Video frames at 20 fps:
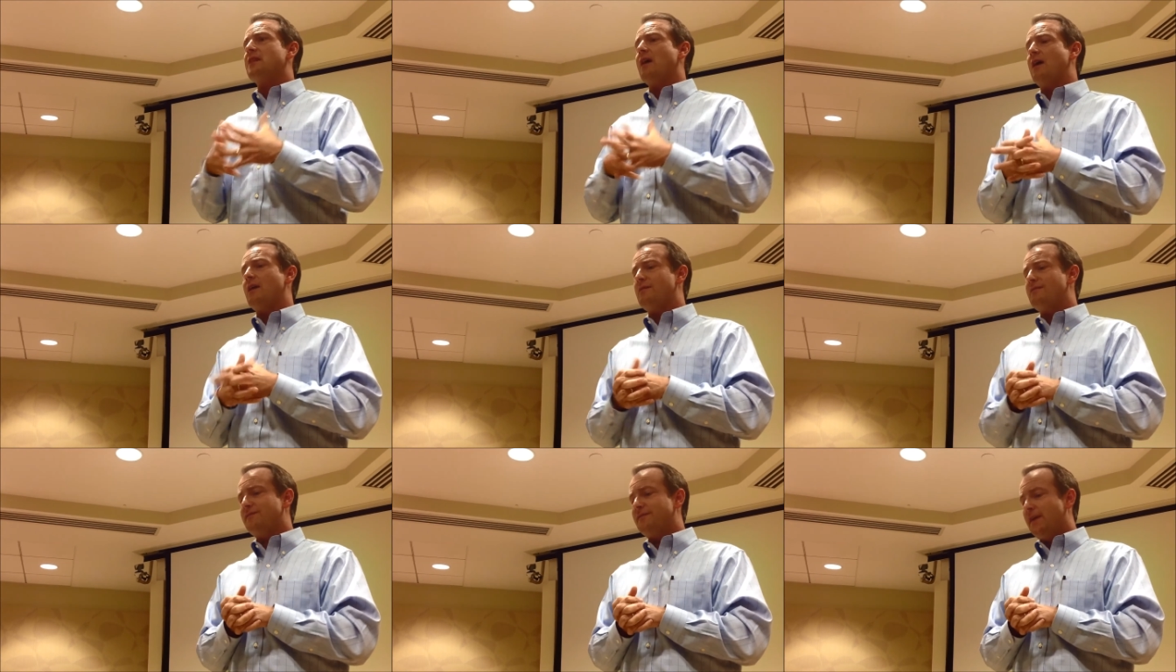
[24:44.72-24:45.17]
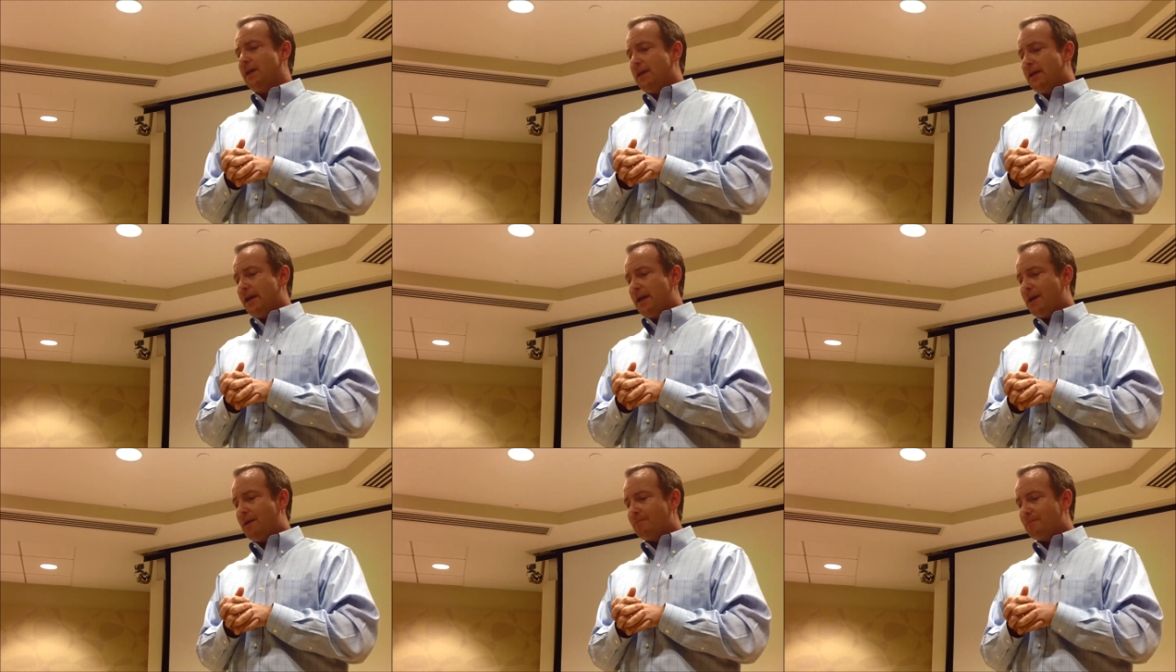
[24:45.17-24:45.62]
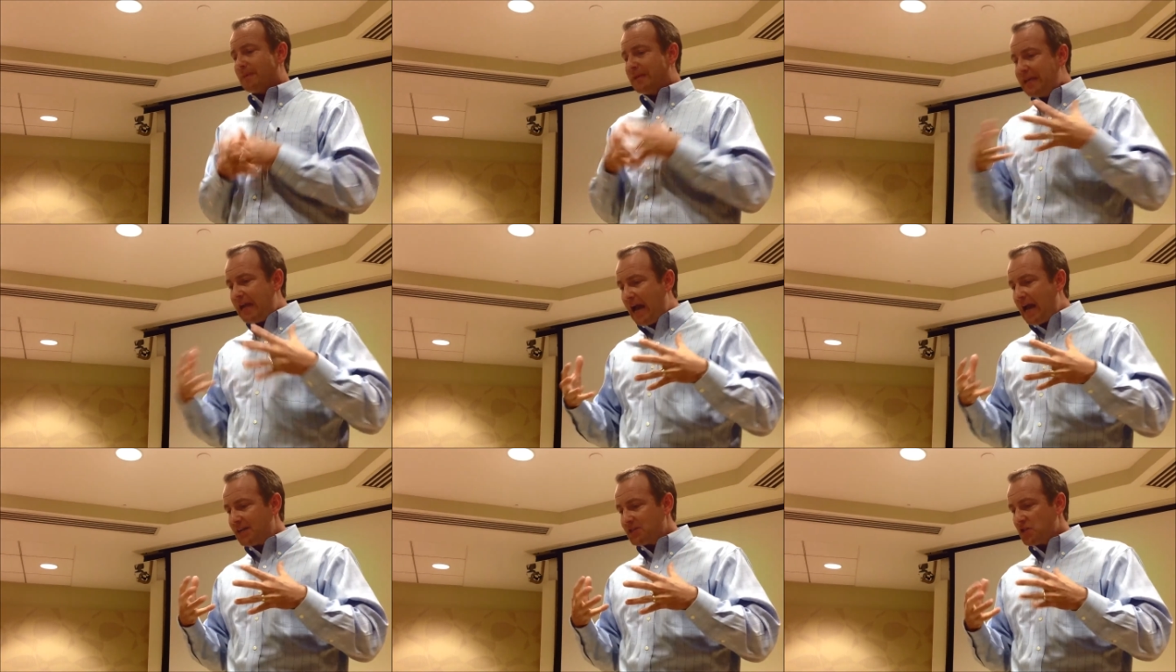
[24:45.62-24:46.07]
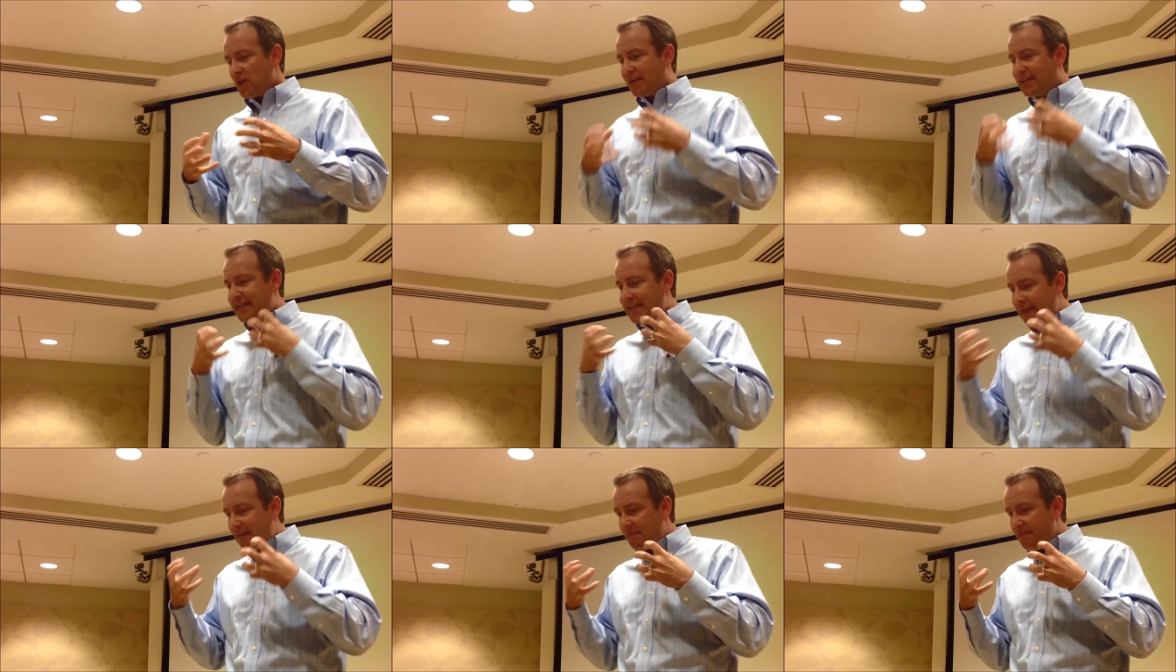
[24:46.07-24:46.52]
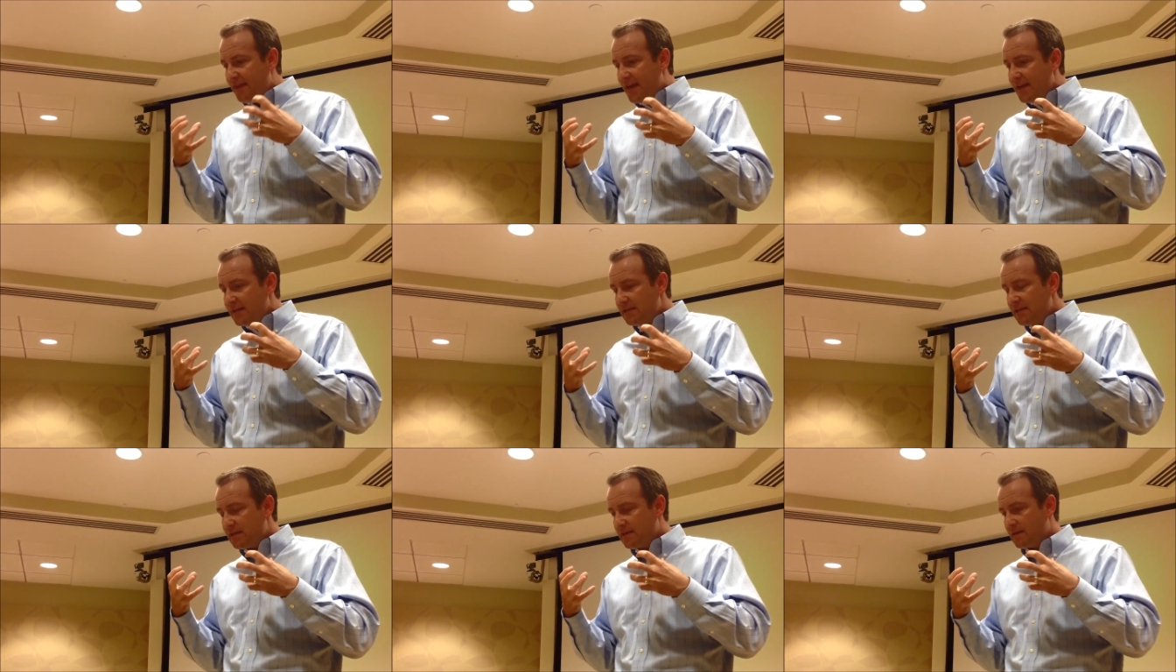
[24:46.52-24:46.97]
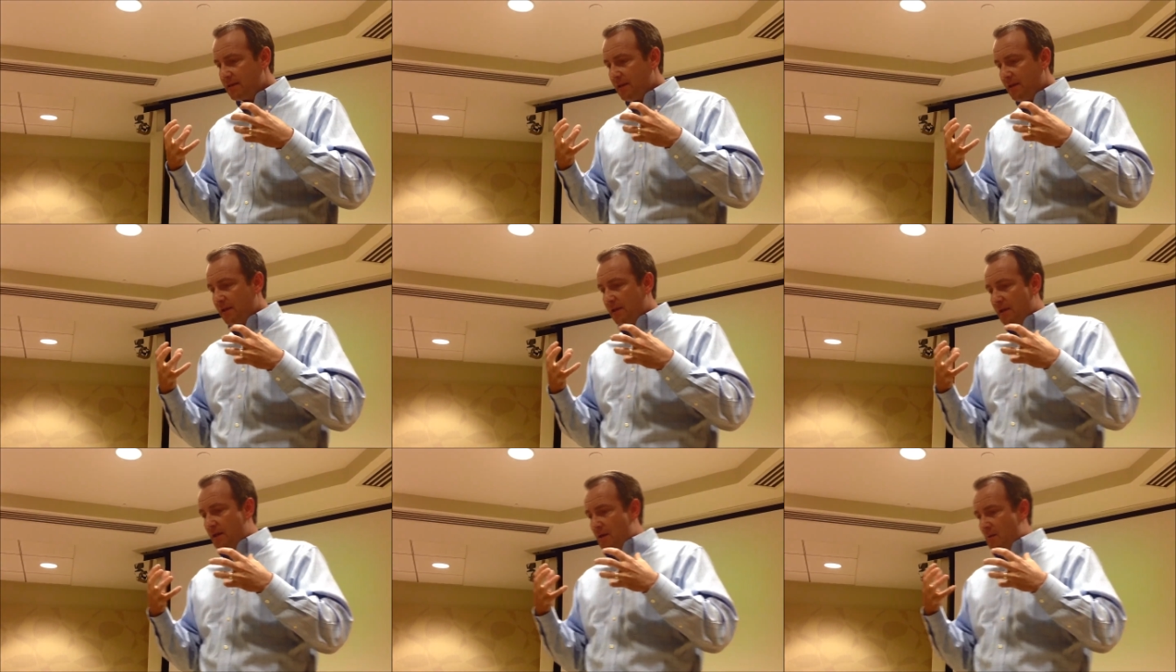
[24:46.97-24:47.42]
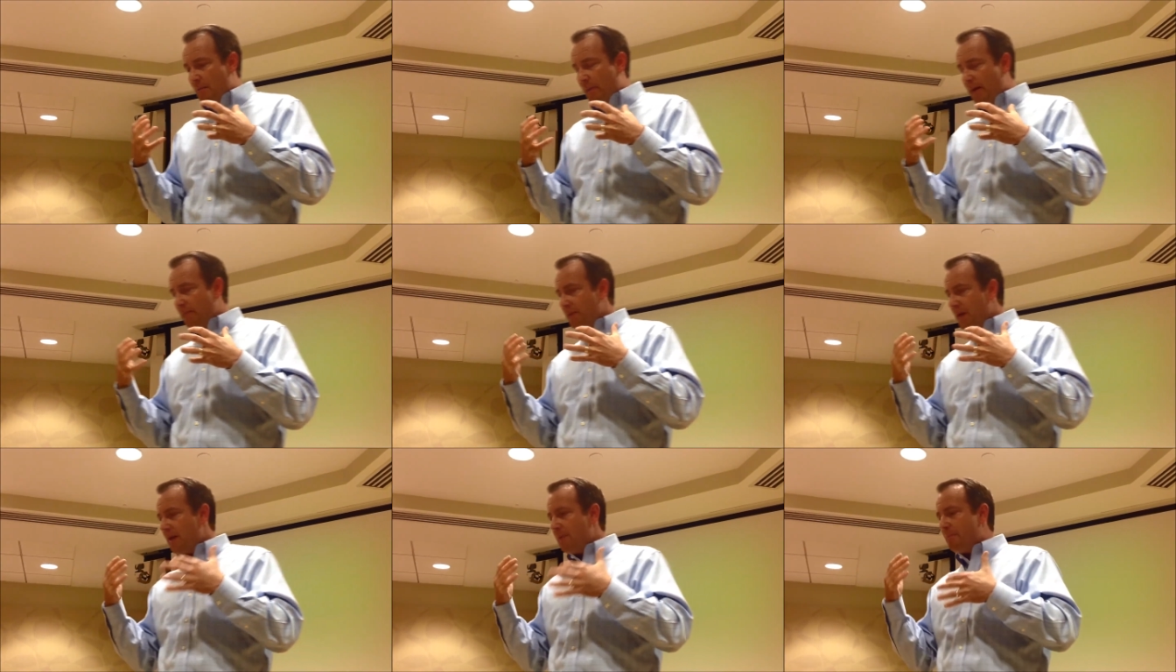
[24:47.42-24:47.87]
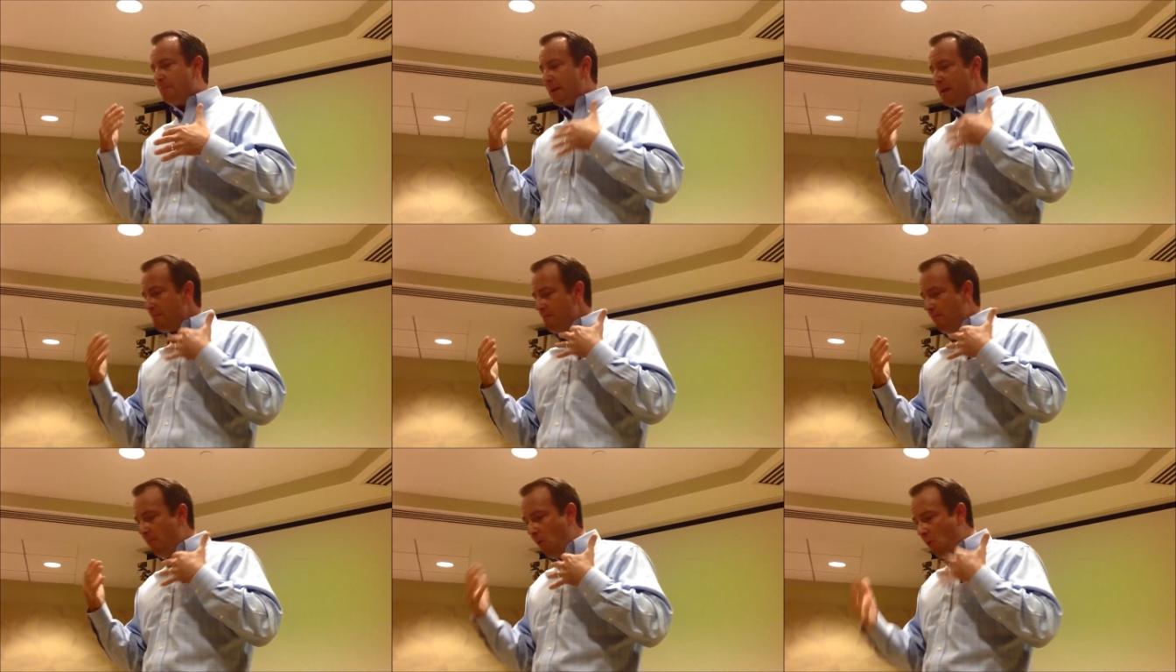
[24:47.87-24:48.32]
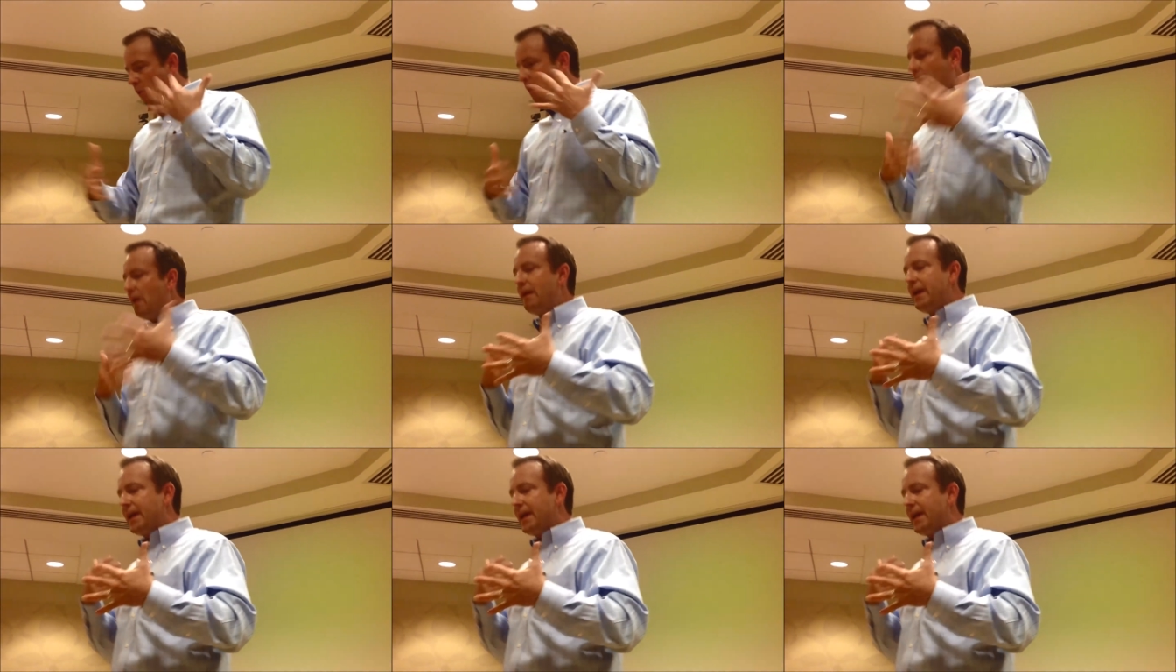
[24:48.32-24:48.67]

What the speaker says: of, gosh, I get this, but I'm going to be more